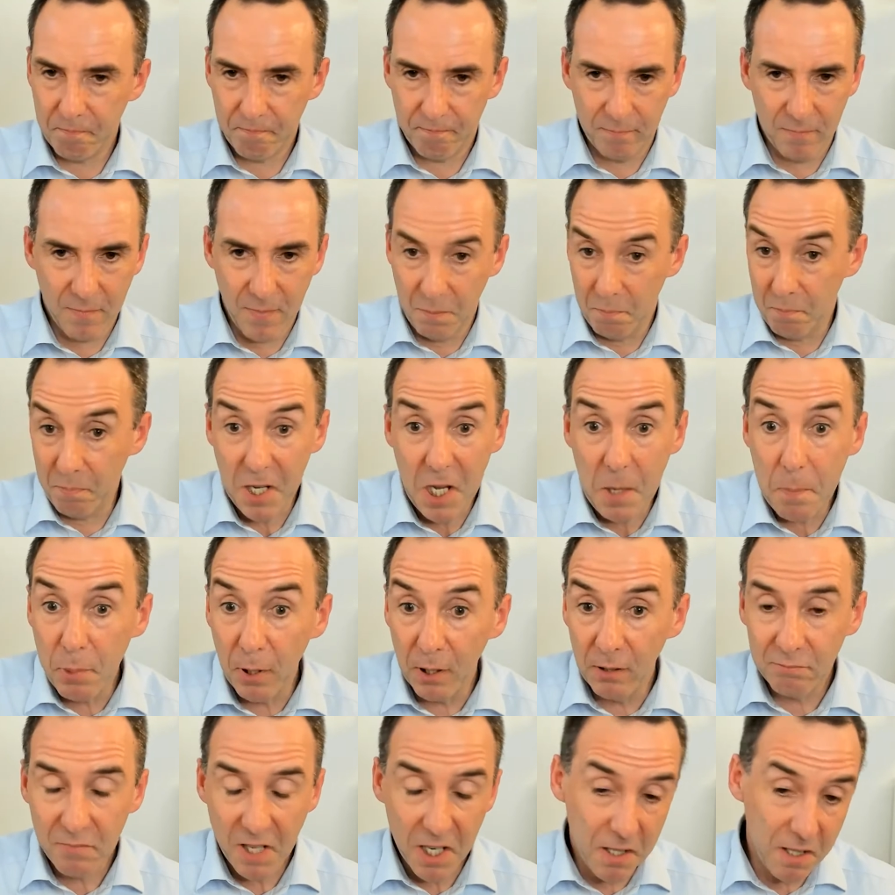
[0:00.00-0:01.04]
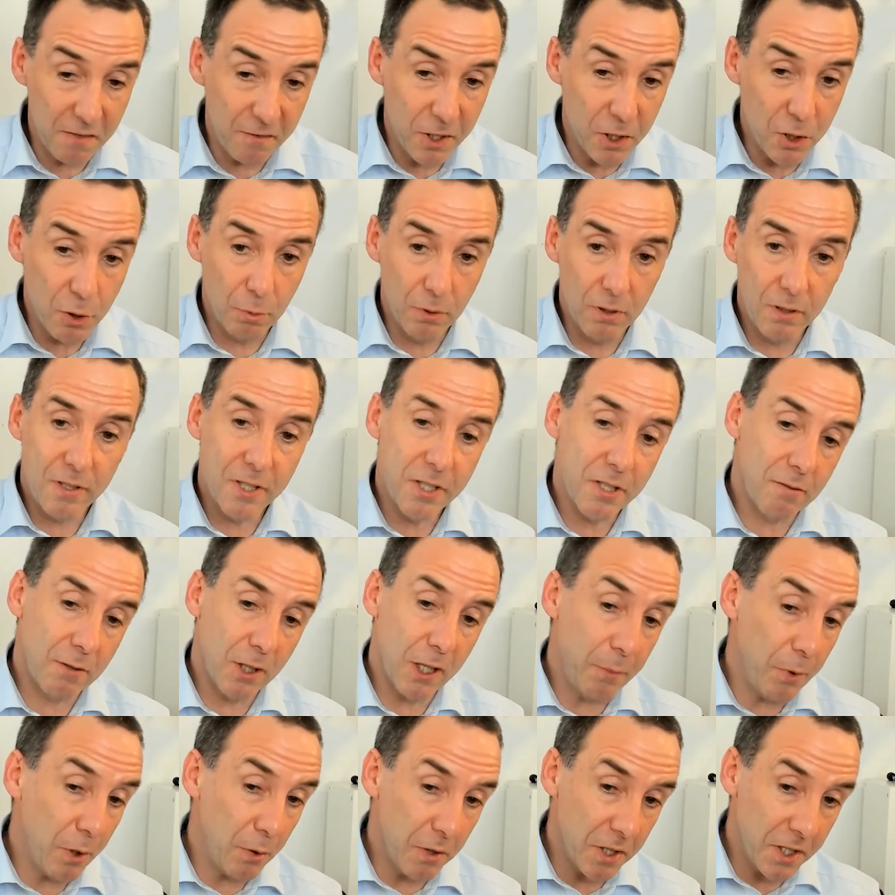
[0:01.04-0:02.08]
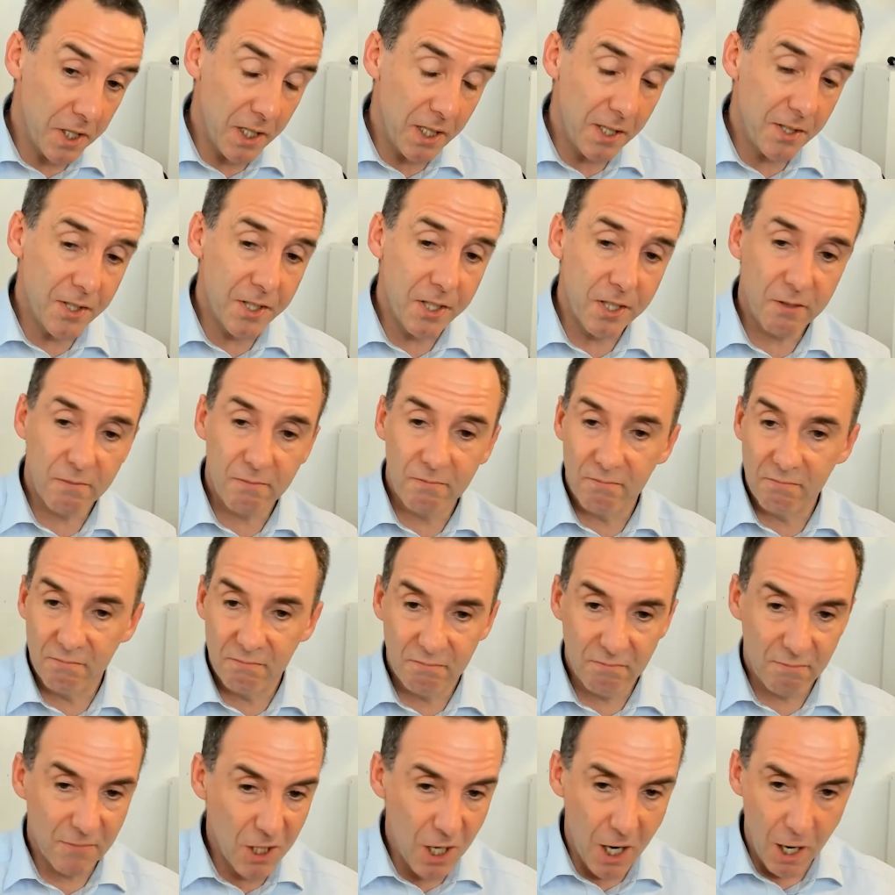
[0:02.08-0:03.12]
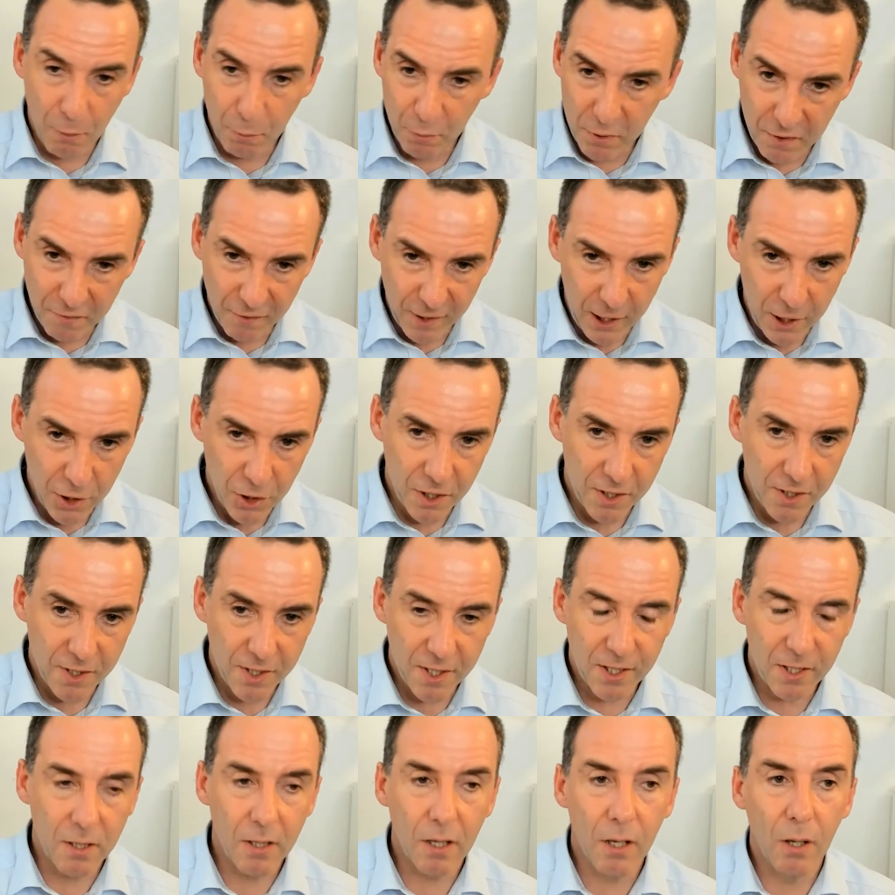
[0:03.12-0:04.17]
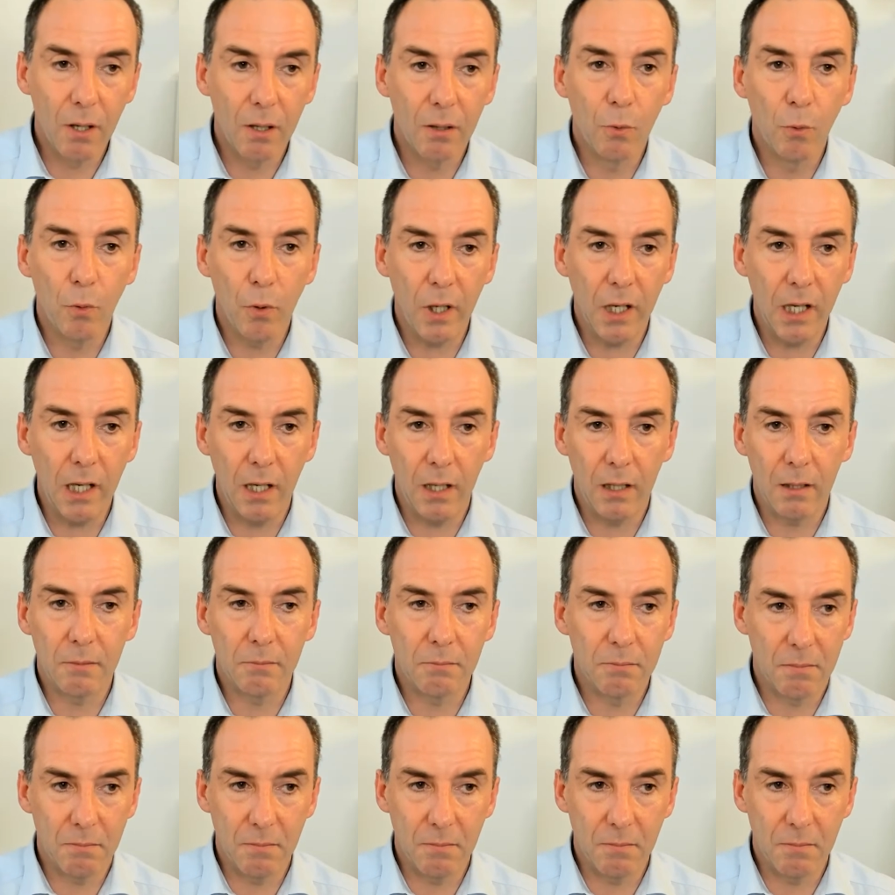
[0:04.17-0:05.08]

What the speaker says: people, individuals, communities, towns, villages will